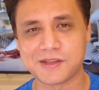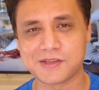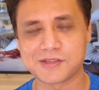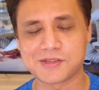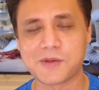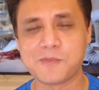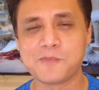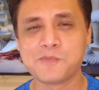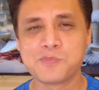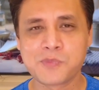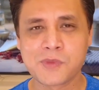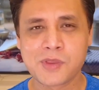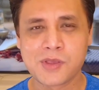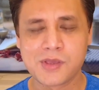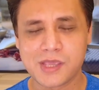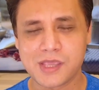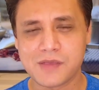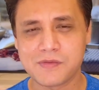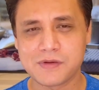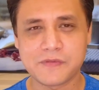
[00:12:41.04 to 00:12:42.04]
So
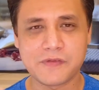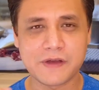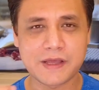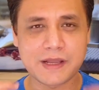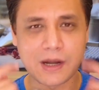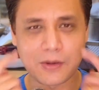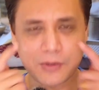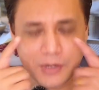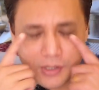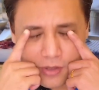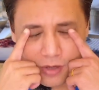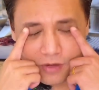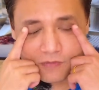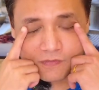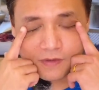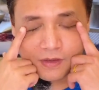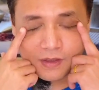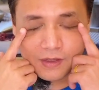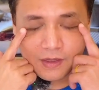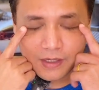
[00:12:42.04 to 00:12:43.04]
even if I round it
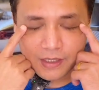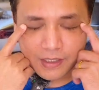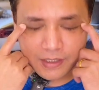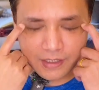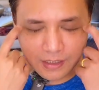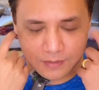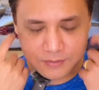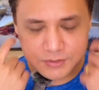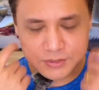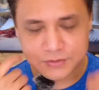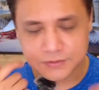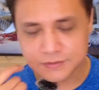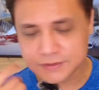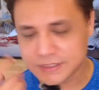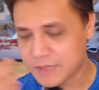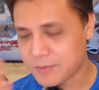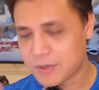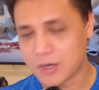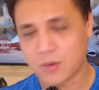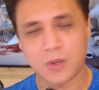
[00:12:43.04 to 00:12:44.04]
off, it comes to
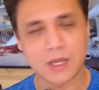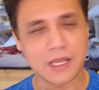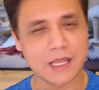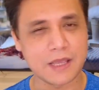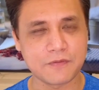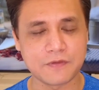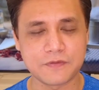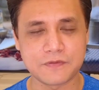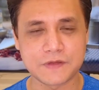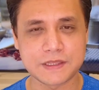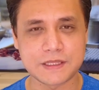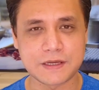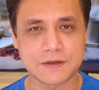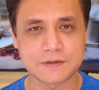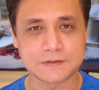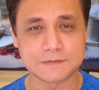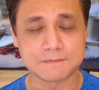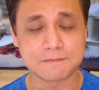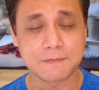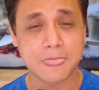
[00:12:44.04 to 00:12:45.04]
say about
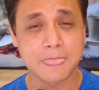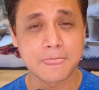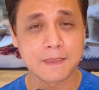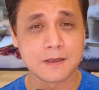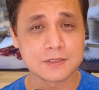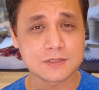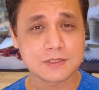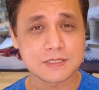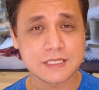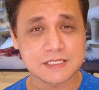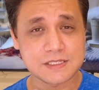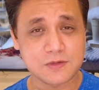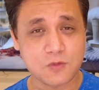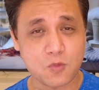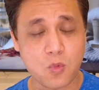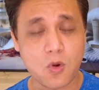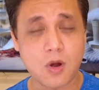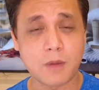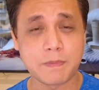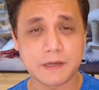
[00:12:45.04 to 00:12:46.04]
1,50,000. So there's a
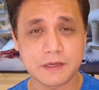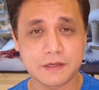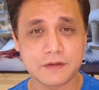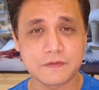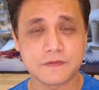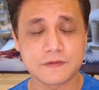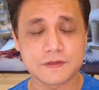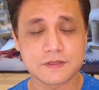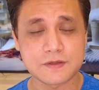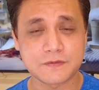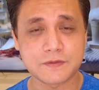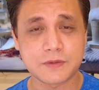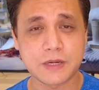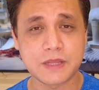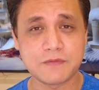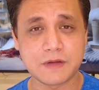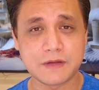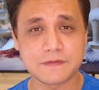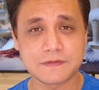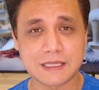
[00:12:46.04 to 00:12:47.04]
whopping difference of
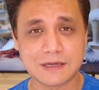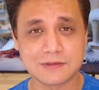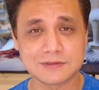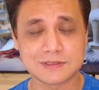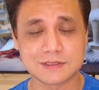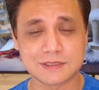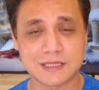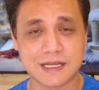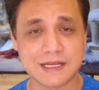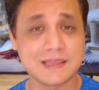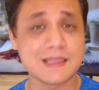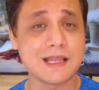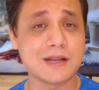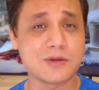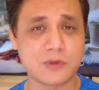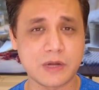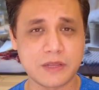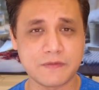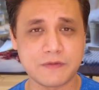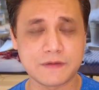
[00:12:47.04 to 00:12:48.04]
25,000, and in that
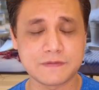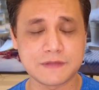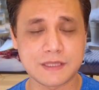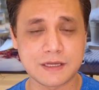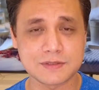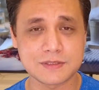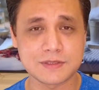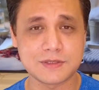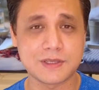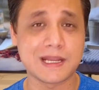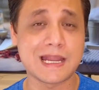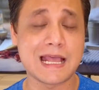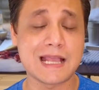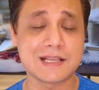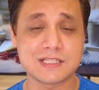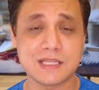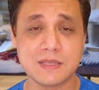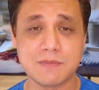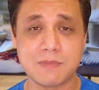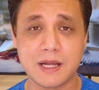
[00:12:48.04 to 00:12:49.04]
25,000 you can
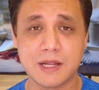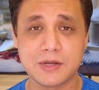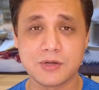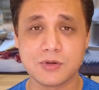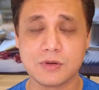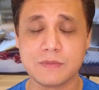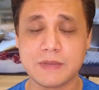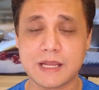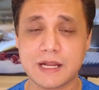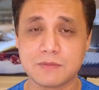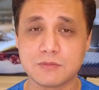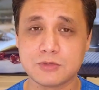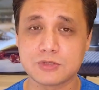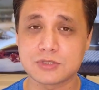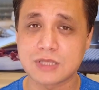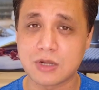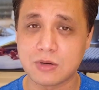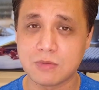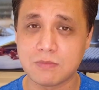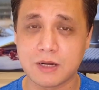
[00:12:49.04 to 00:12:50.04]
actually buy a Dolby Atmos
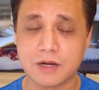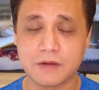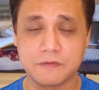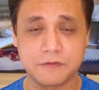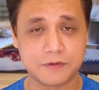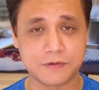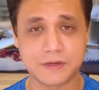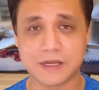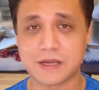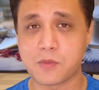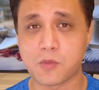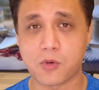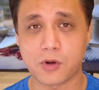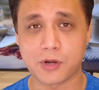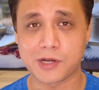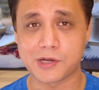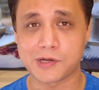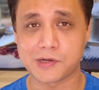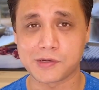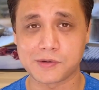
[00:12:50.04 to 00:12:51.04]
soundbar if you really
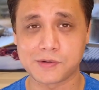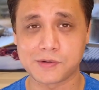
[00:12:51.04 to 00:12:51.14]
wanted it.